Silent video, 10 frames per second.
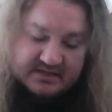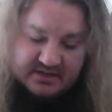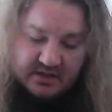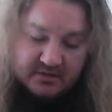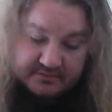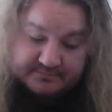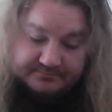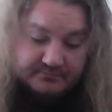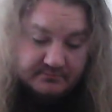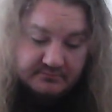So,
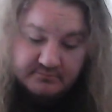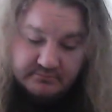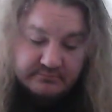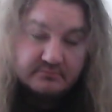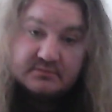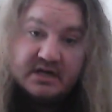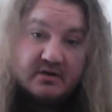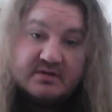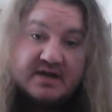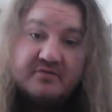you
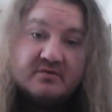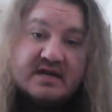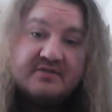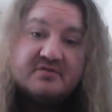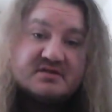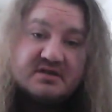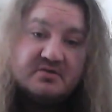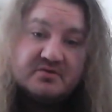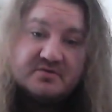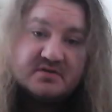know, Neville's the
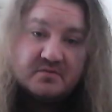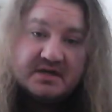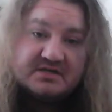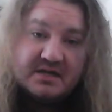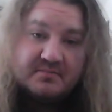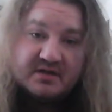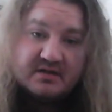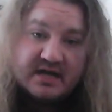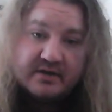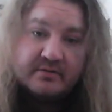new Cruiserweight
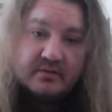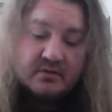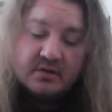champion now.